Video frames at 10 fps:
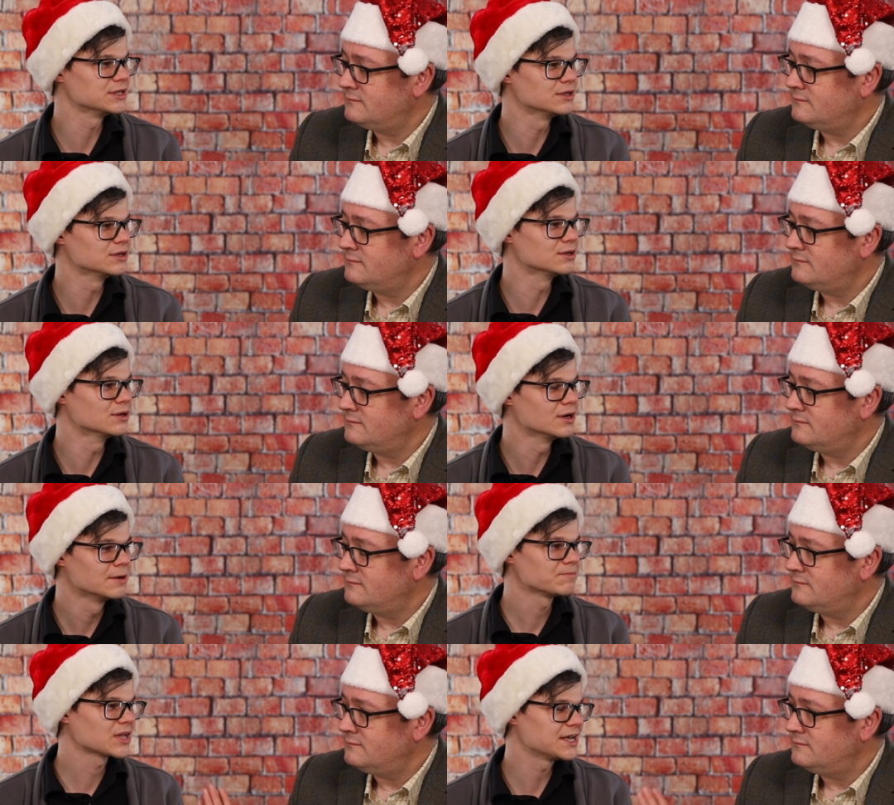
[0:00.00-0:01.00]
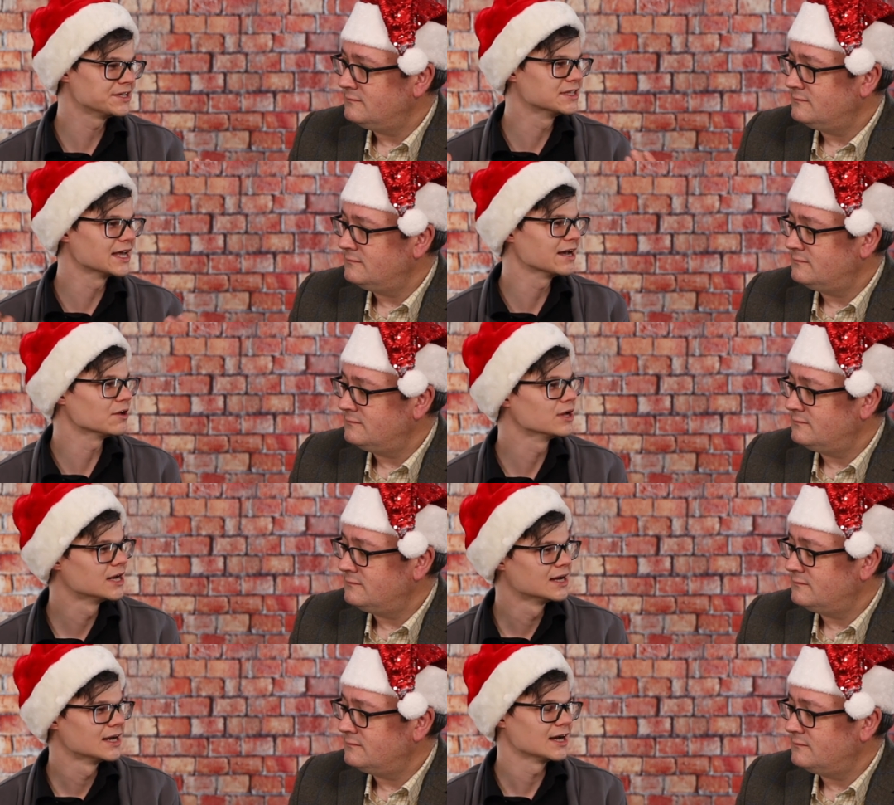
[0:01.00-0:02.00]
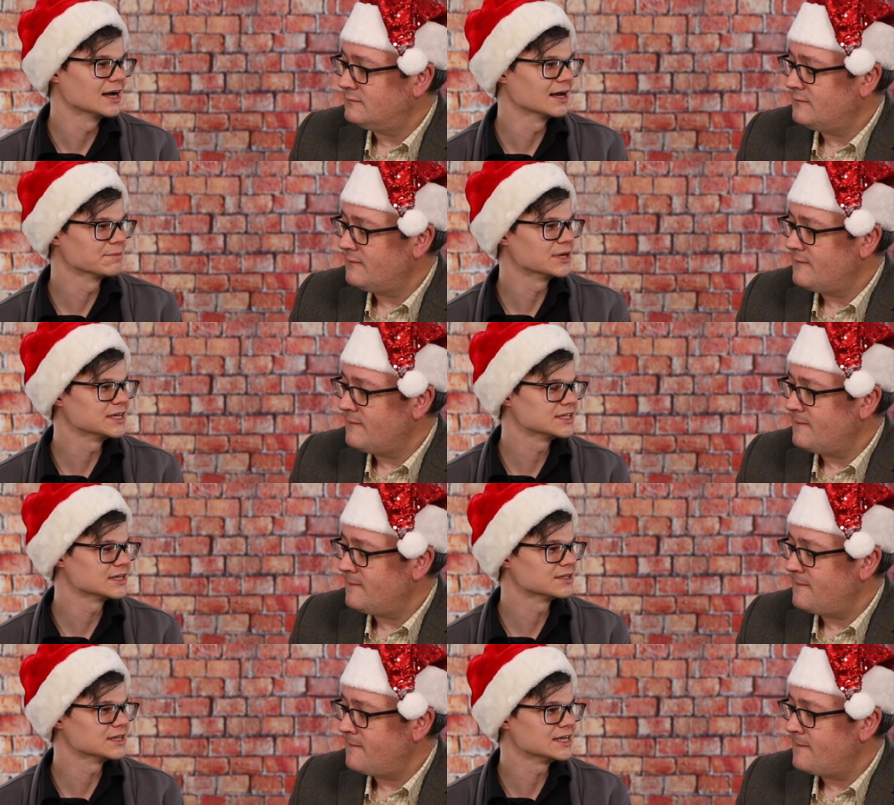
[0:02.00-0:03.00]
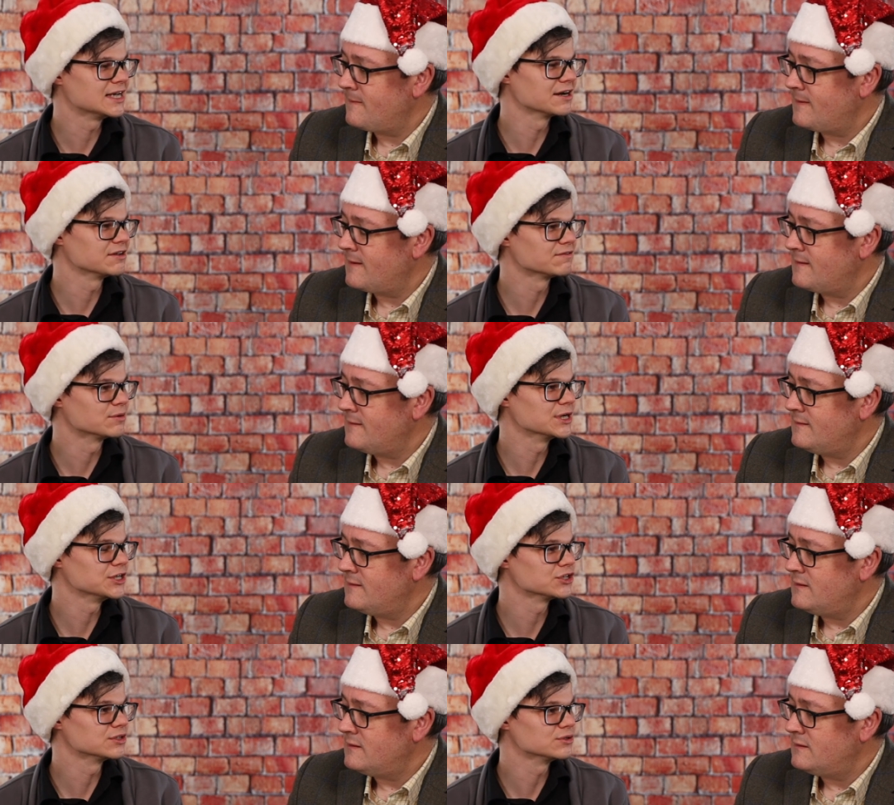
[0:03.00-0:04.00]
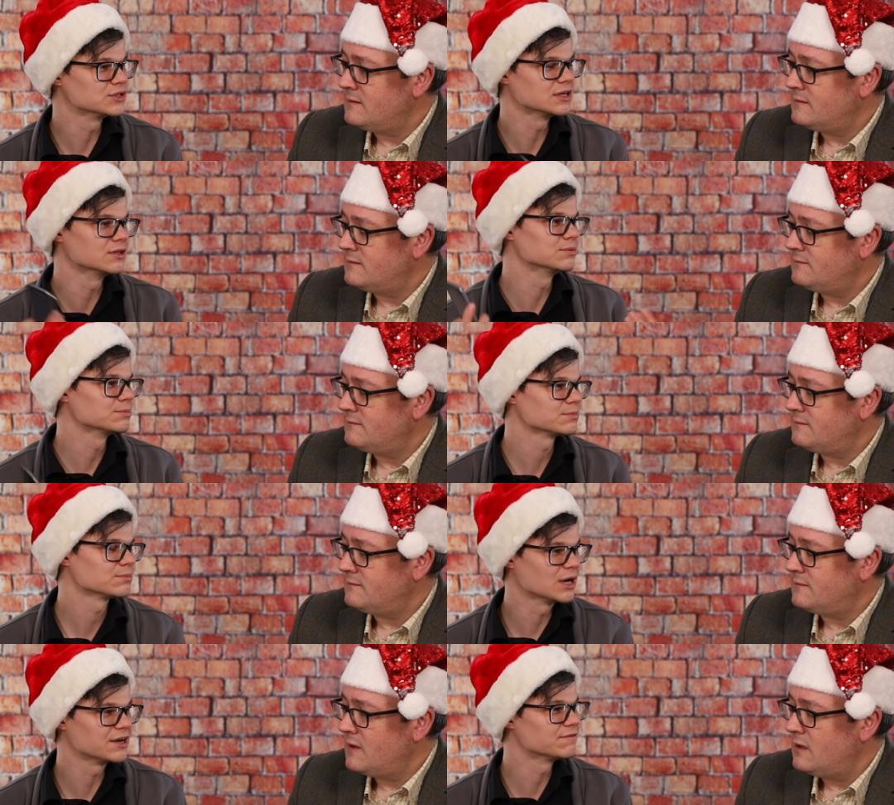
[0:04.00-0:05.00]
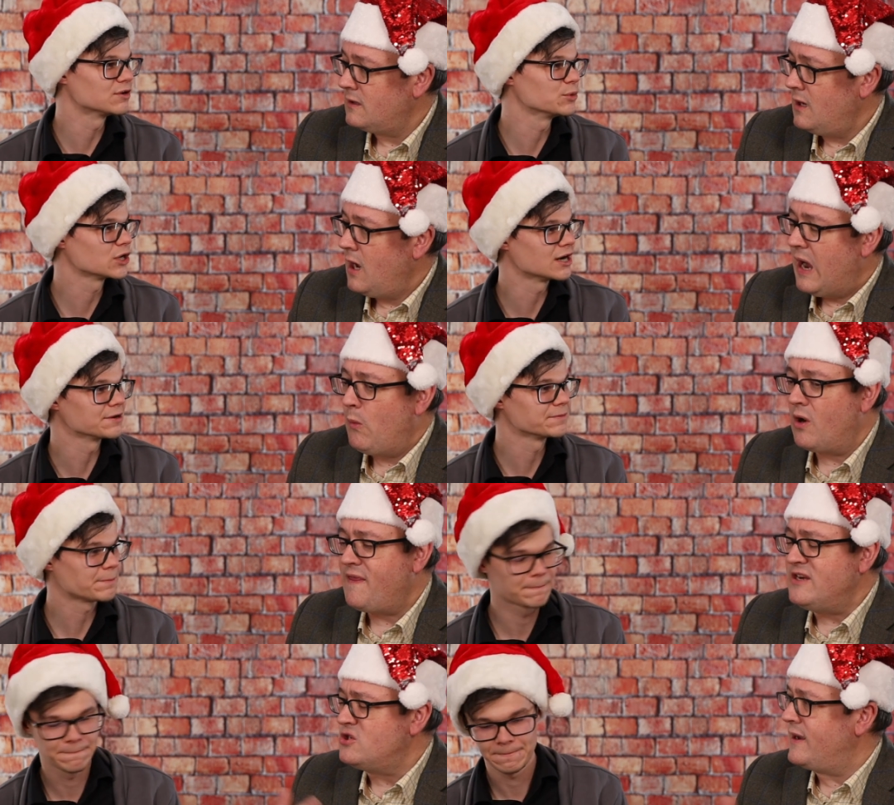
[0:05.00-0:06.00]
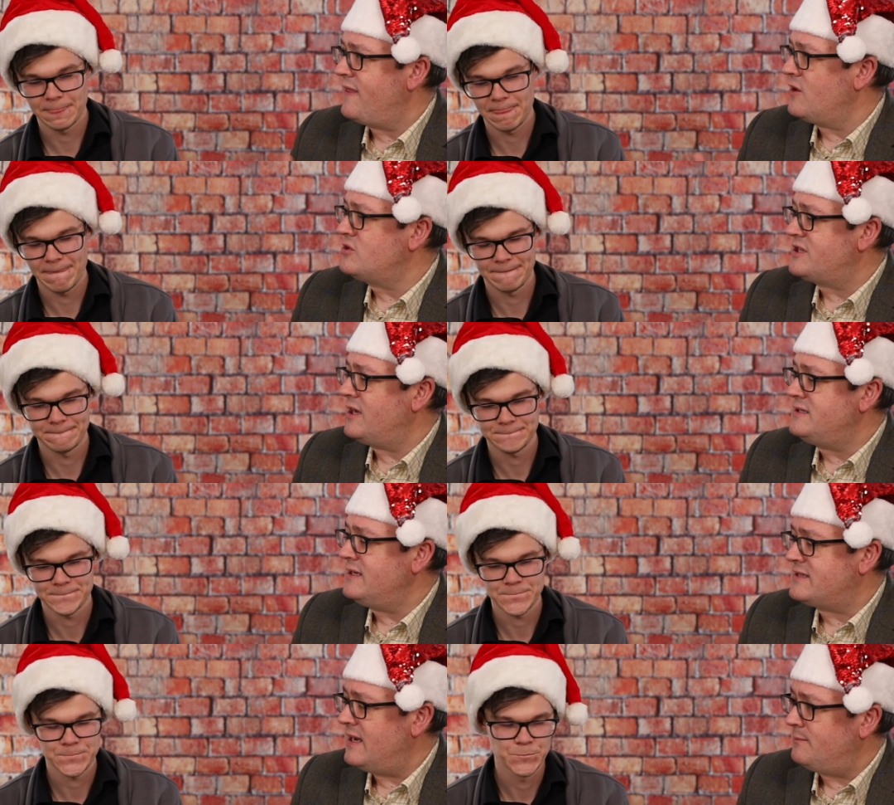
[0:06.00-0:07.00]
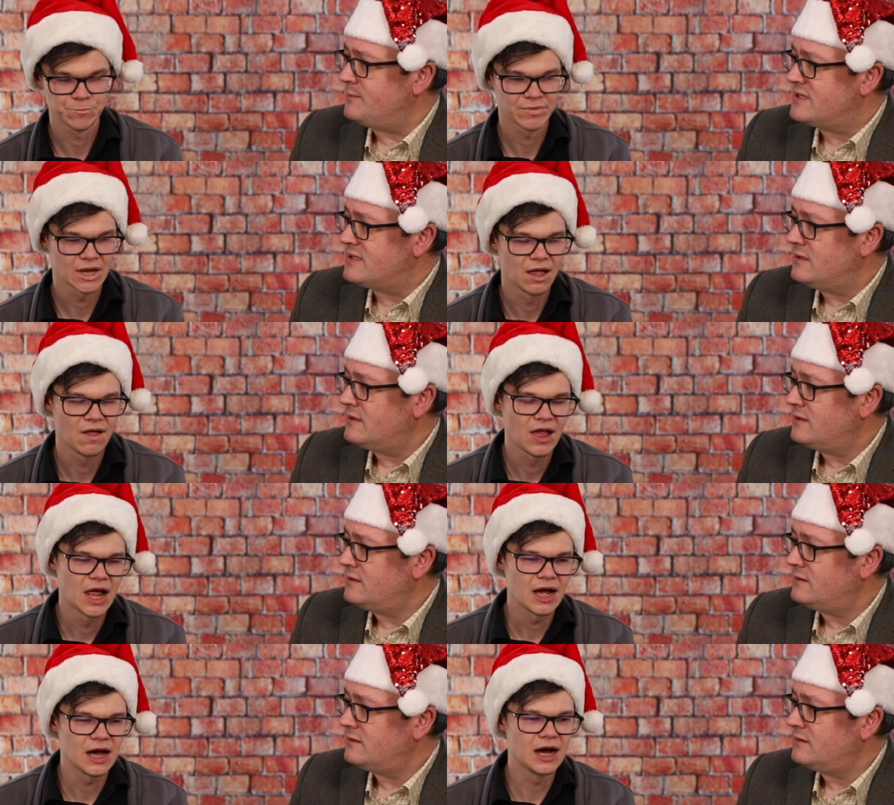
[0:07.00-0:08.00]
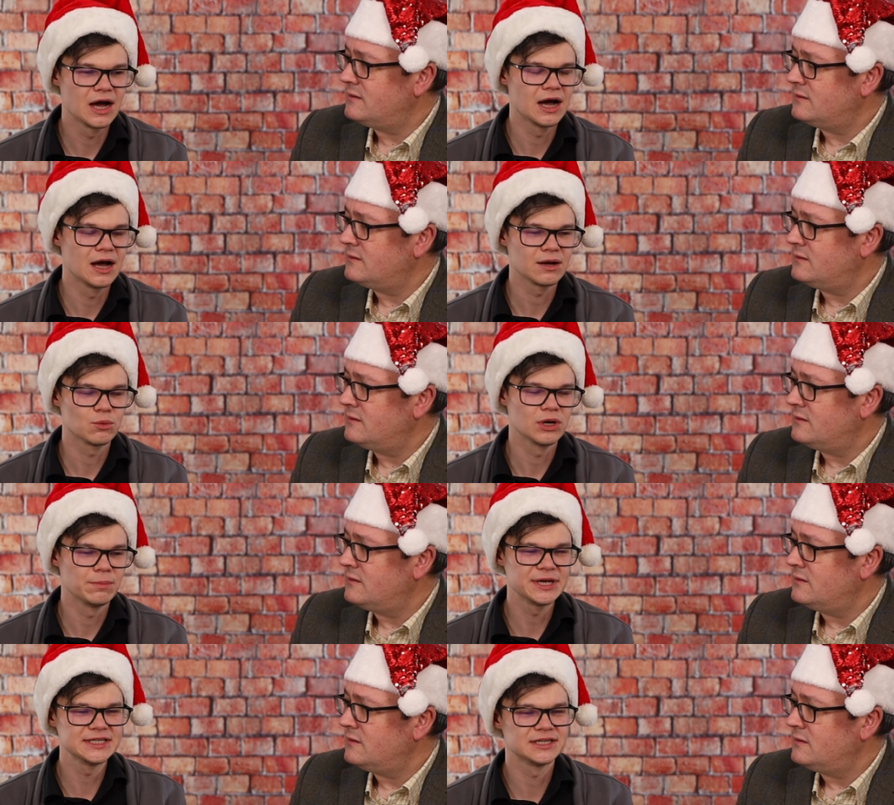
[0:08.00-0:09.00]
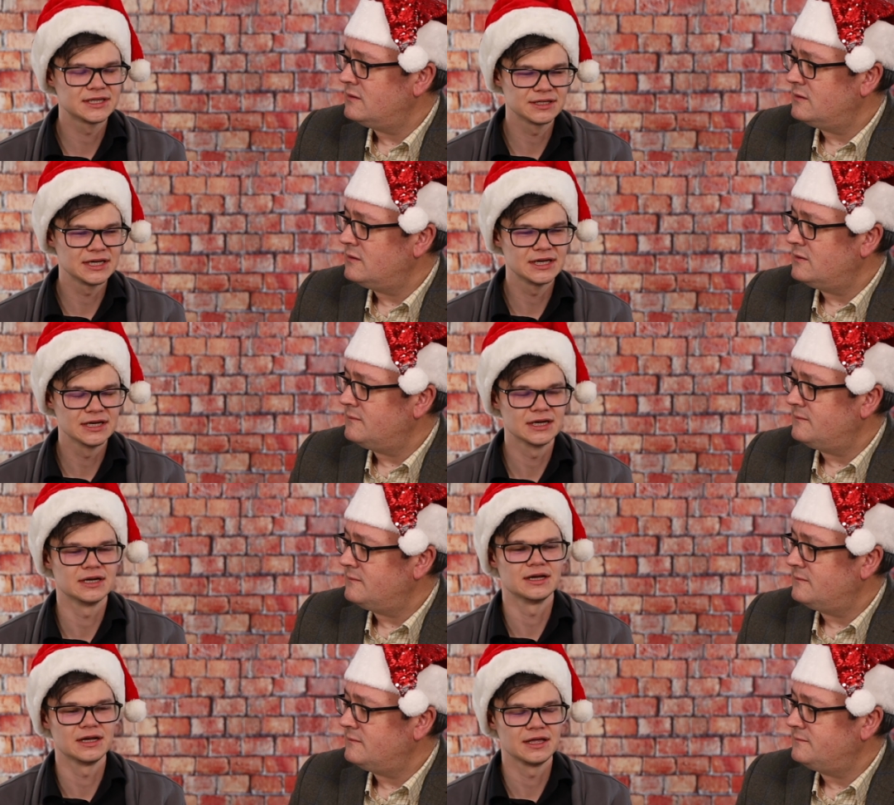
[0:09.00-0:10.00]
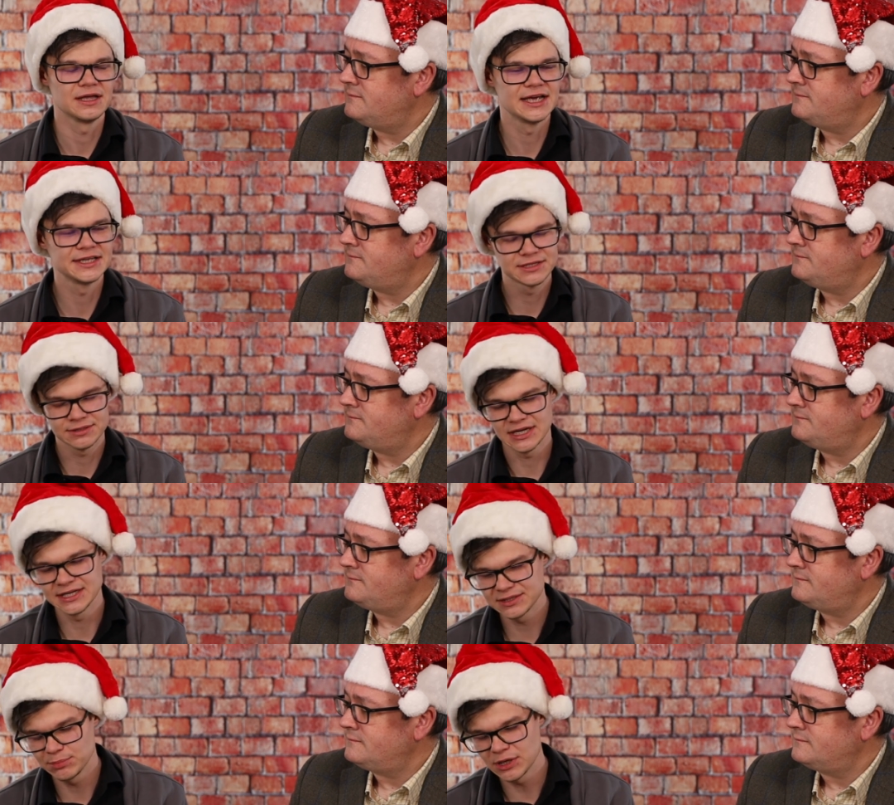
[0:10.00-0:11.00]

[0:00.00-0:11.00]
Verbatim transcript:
Speaker 1: to hit the nail and basically get information to steal money from your car. And what are
Speaker 2: they doing in those 30 attempts? Uh, well,
Speaker 1: basically, it's it's